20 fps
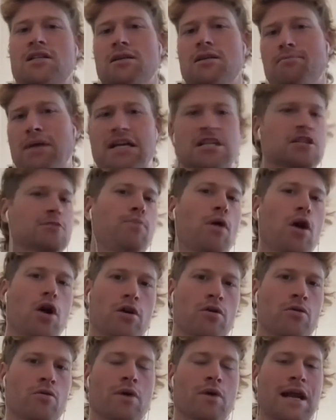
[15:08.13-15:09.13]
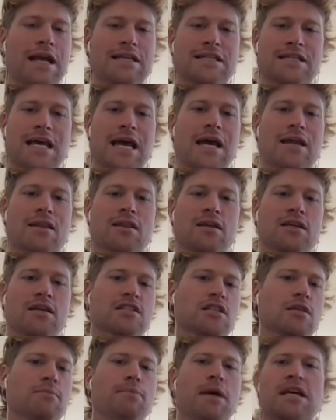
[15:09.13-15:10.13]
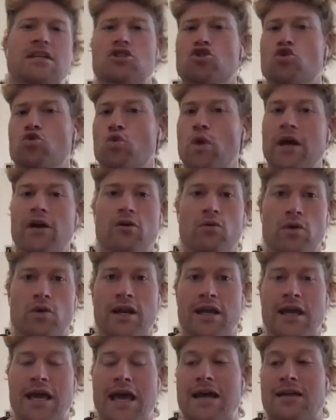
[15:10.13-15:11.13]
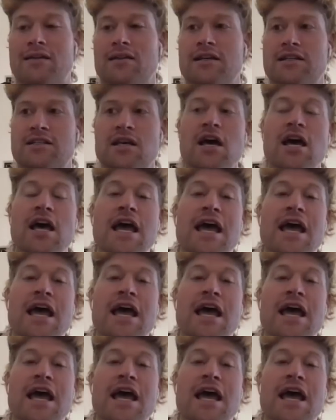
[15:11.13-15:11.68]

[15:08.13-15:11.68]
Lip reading: the best Spartan race athletes, the best trail running athletes,